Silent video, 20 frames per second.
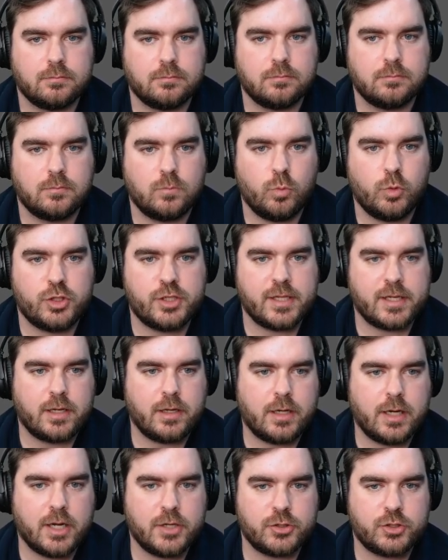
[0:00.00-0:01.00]
which they can
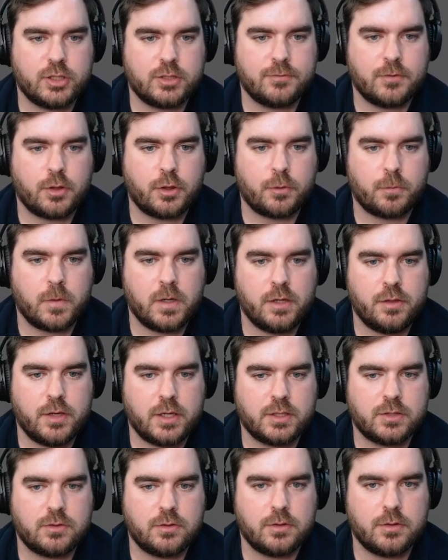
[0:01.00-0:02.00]
cast just for 3 thanks
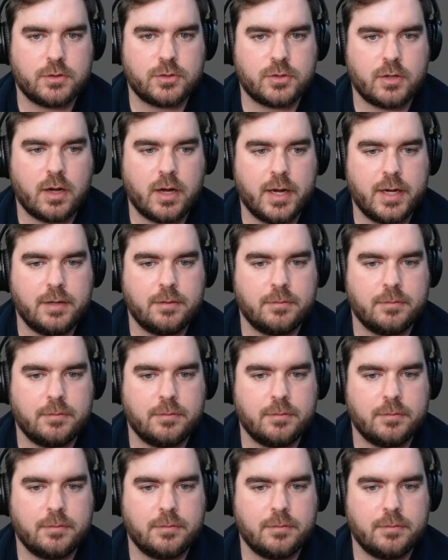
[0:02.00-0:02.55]
to the Sigh.